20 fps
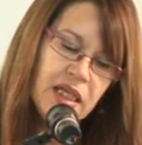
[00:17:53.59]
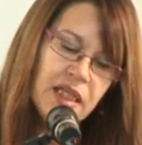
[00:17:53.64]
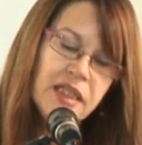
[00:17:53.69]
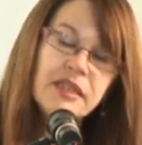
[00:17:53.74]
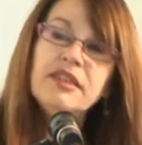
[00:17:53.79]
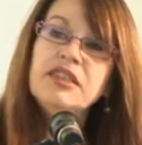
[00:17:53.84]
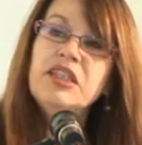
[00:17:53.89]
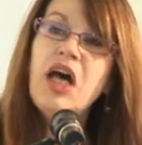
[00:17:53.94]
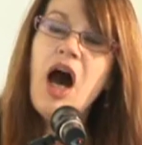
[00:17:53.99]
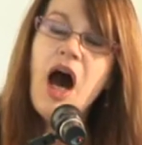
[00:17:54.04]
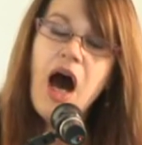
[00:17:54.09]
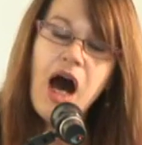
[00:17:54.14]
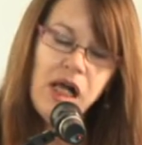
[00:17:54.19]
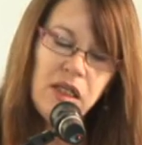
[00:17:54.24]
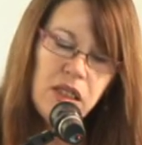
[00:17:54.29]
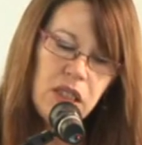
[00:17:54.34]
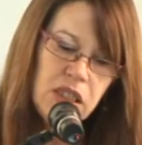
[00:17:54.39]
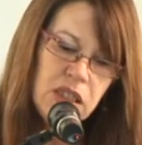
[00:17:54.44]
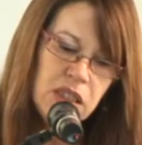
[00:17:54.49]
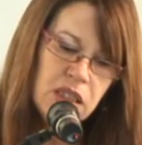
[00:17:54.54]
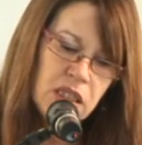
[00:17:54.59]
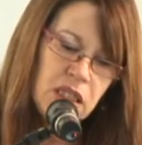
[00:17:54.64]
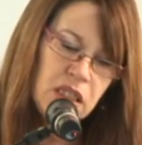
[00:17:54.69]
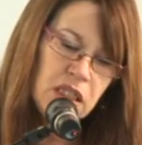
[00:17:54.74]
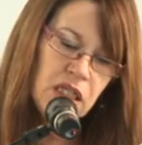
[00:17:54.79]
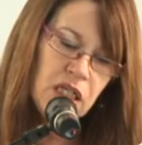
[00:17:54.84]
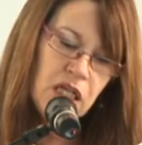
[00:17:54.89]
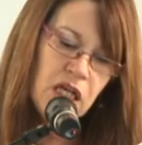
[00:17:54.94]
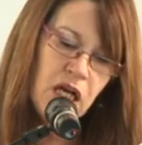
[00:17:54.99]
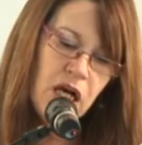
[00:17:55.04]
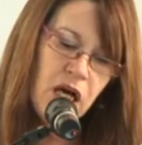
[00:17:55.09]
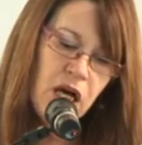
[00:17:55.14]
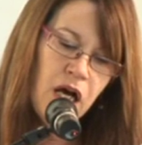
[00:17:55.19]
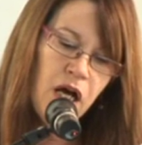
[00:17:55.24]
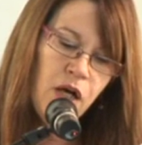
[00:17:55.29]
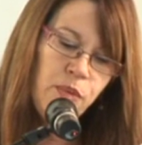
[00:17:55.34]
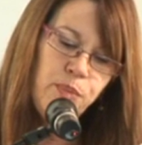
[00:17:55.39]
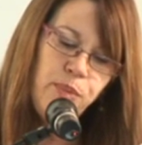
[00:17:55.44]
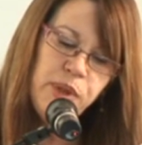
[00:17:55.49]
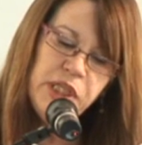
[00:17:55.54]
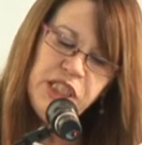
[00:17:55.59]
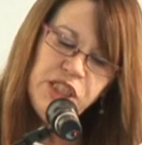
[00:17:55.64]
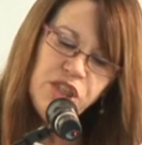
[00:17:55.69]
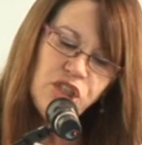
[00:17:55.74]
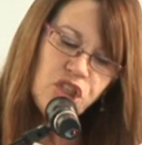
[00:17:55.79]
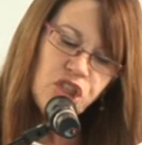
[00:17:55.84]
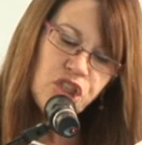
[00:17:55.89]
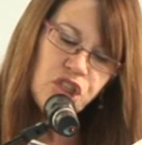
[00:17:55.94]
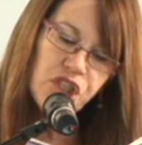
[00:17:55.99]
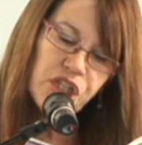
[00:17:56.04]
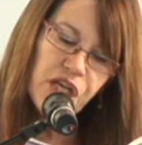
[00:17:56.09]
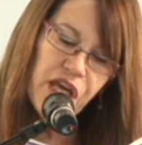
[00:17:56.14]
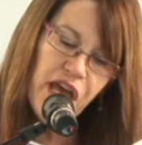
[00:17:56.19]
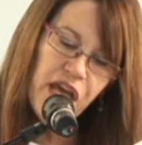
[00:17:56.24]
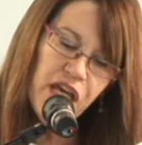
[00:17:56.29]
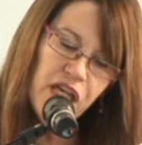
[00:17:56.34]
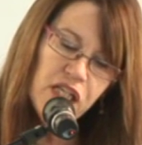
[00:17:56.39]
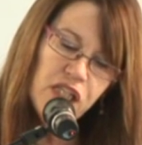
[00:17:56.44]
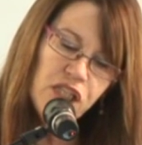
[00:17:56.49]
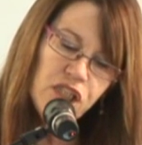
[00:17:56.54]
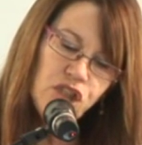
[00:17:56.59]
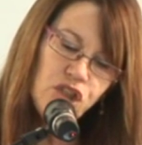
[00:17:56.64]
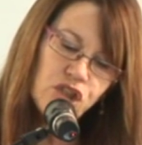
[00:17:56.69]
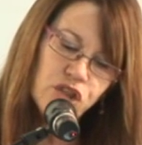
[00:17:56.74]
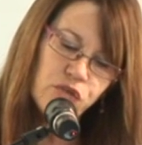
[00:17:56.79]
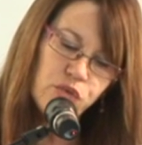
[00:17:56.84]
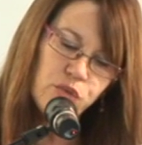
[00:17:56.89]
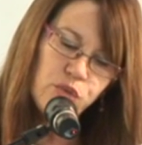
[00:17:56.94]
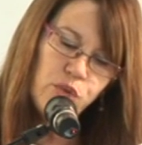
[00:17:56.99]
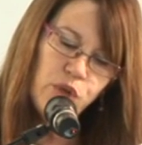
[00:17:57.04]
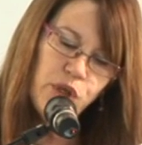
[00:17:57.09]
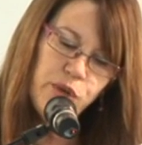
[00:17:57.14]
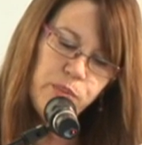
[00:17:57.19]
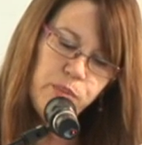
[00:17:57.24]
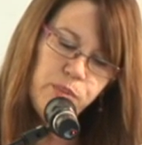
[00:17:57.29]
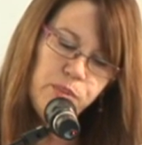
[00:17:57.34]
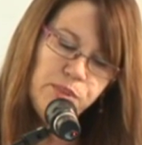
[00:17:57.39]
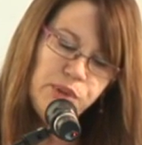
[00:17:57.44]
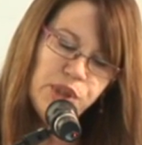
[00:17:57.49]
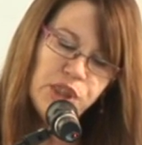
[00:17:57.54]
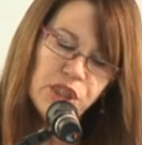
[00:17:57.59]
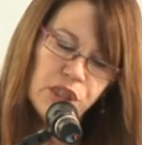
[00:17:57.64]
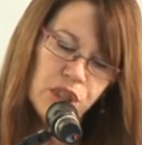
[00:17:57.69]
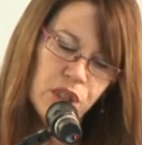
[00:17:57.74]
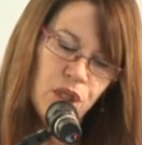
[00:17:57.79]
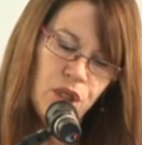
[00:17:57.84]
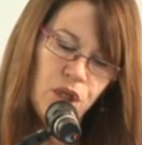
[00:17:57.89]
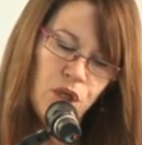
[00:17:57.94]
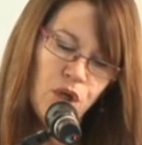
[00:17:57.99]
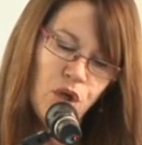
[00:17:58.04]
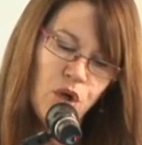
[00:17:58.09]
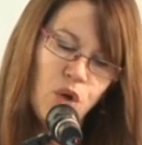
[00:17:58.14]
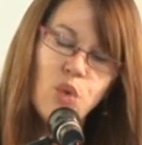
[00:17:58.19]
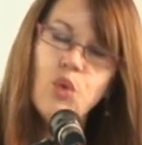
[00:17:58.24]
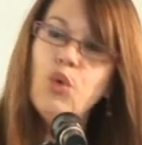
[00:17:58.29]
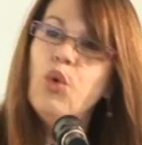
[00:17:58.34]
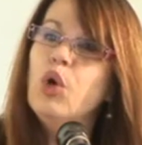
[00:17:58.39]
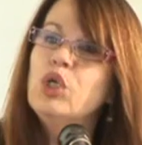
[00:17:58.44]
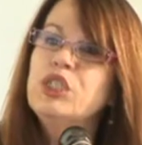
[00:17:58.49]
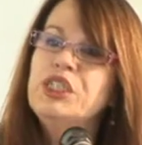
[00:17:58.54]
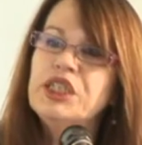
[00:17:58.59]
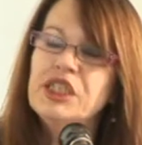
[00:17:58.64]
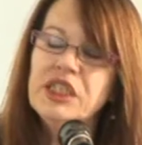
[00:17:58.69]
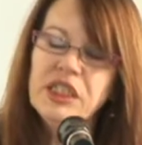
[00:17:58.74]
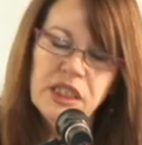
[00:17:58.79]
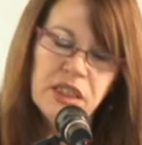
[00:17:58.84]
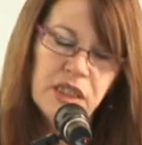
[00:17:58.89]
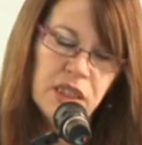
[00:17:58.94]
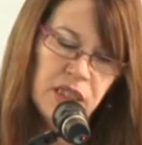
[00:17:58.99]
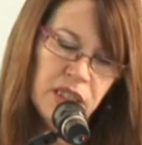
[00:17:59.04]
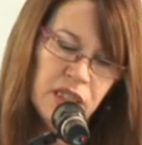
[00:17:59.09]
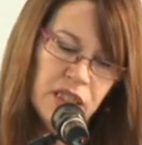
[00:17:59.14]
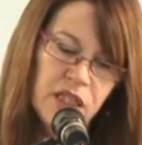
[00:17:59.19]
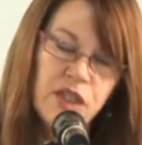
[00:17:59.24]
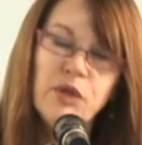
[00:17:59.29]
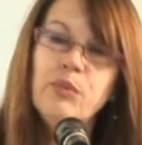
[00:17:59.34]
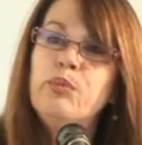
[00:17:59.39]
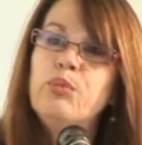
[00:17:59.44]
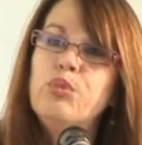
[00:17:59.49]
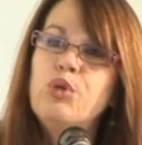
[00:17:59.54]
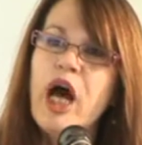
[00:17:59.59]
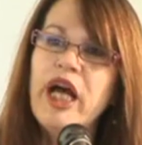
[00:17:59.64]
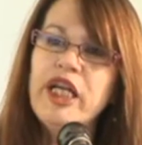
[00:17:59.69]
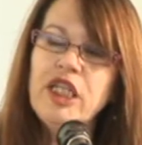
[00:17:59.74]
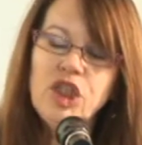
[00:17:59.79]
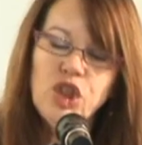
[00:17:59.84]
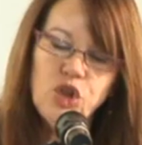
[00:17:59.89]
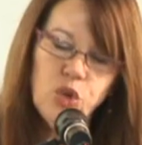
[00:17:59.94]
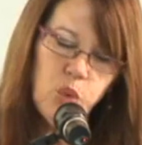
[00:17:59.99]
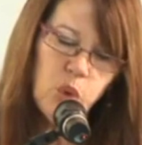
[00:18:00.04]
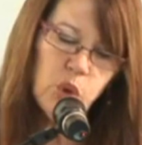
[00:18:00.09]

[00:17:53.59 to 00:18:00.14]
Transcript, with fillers: Its hull, a bleached cage of ribs, rotting in brackish